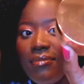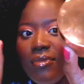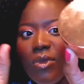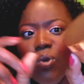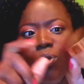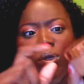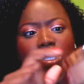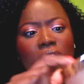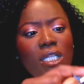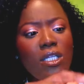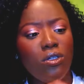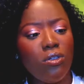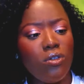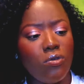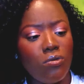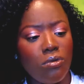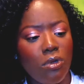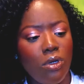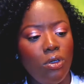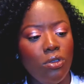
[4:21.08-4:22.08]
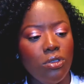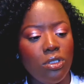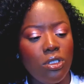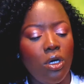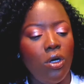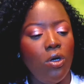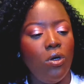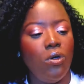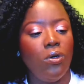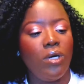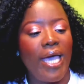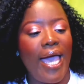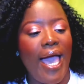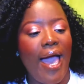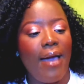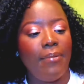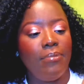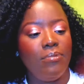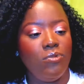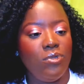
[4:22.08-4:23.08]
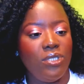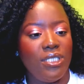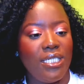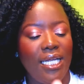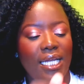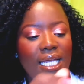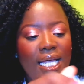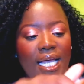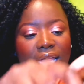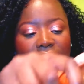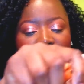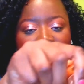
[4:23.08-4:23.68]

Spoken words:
with a little rose gold cap, which I like,